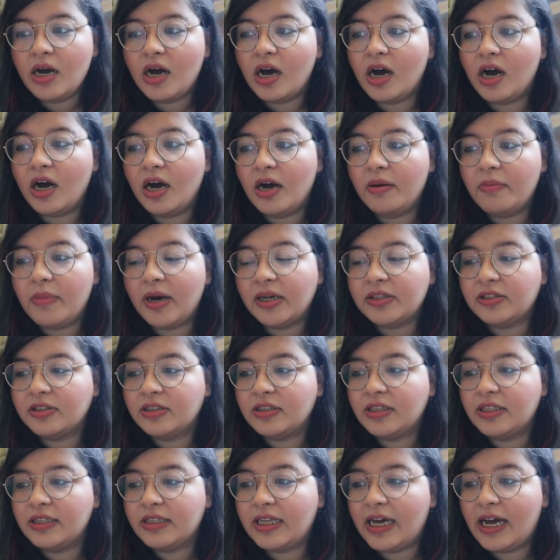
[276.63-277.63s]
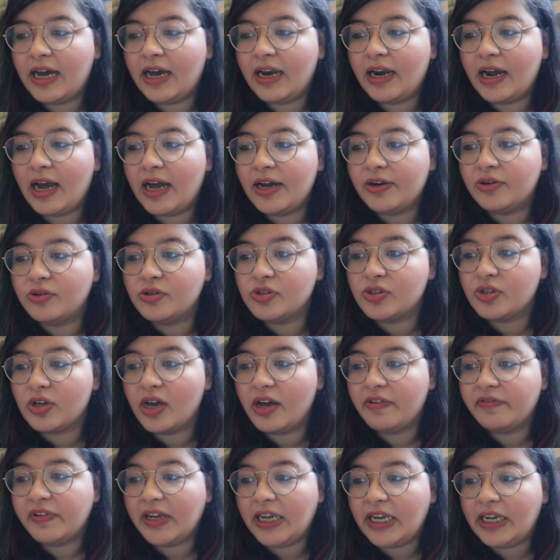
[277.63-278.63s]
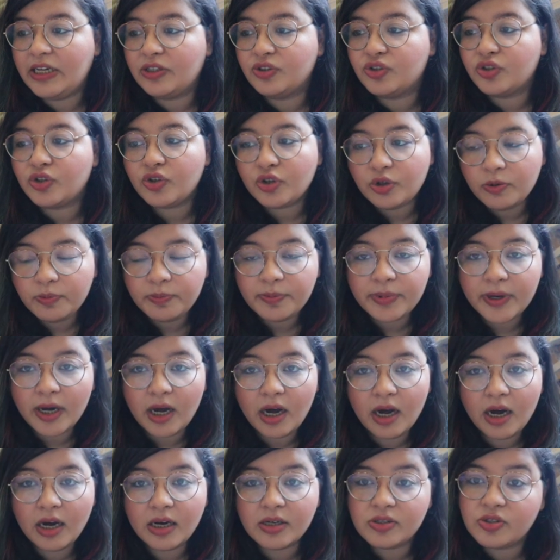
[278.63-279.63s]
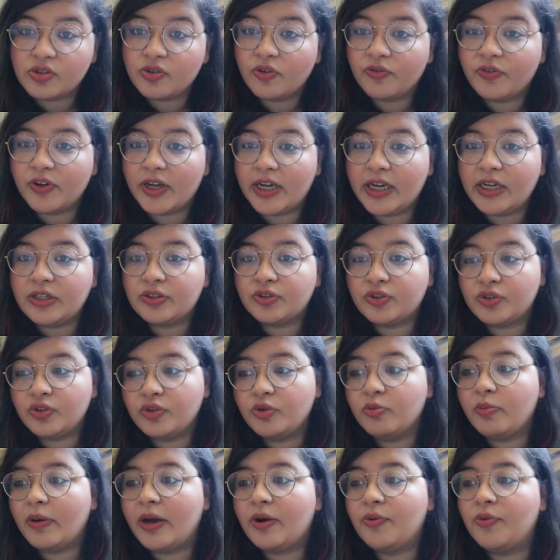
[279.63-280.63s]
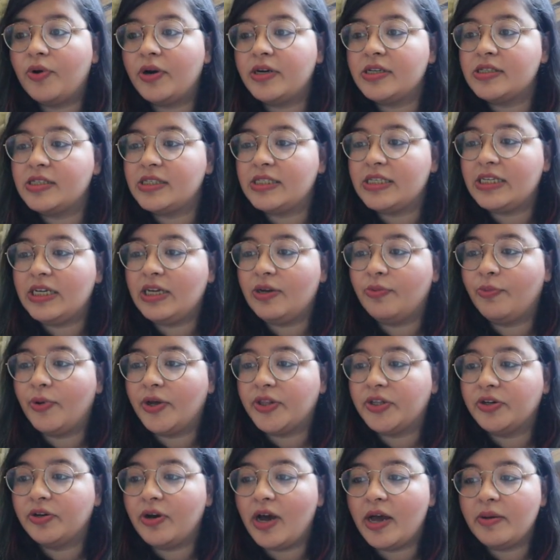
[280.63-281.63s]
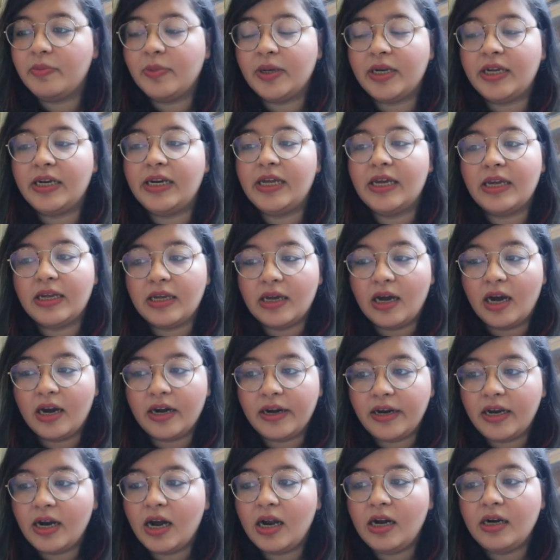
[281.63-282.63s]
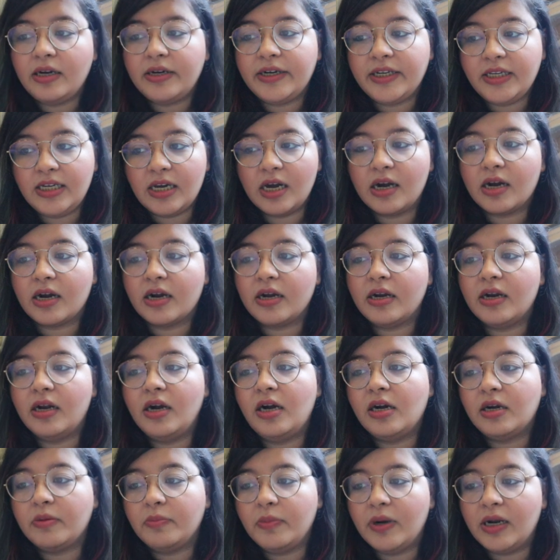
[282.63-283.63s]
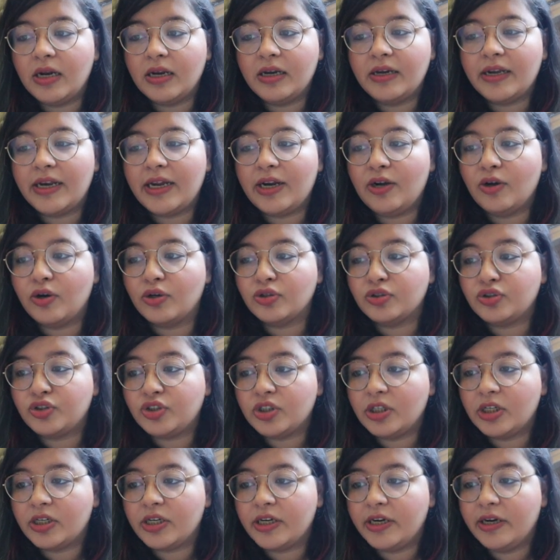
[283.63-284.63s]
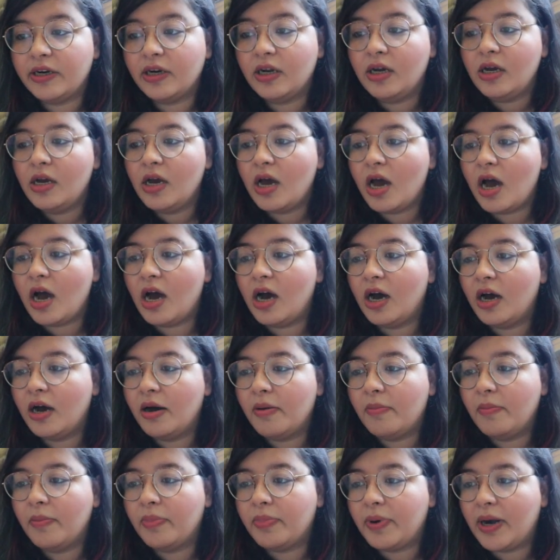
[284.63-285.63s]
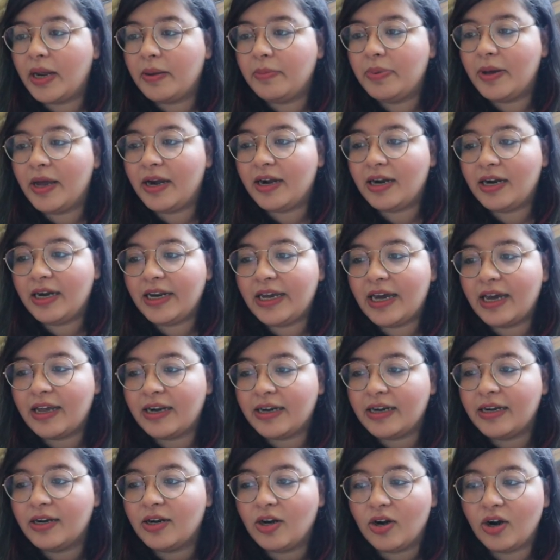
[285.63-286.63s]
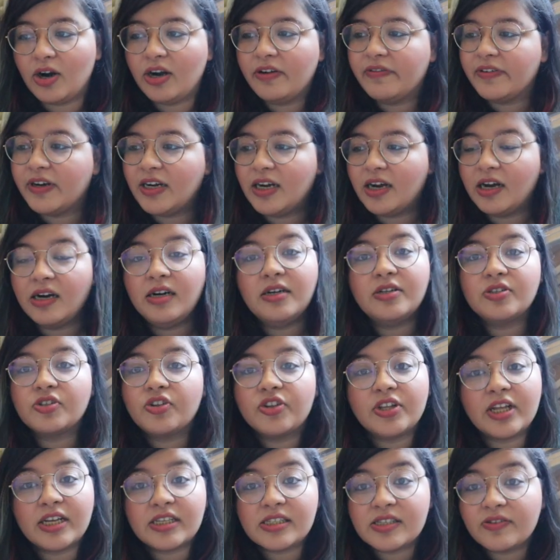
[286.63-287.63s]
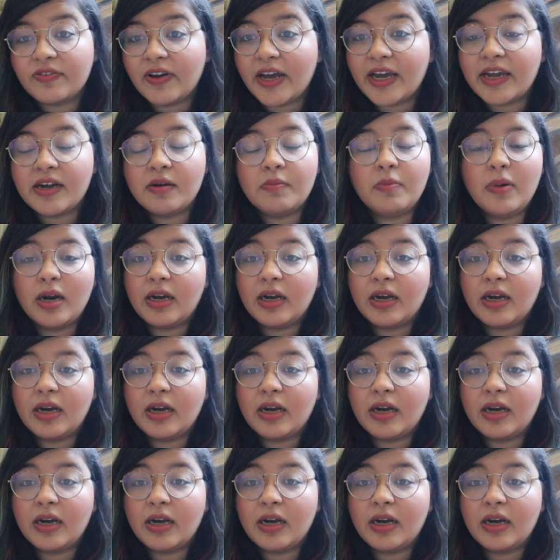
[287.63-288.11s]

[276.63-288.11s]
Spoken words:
Other than that, I also have age group. So for age group, I want to see whether I'm reading adult, young adult, middle grade, or children. Primarily, I read a lot of adults, so that's fine.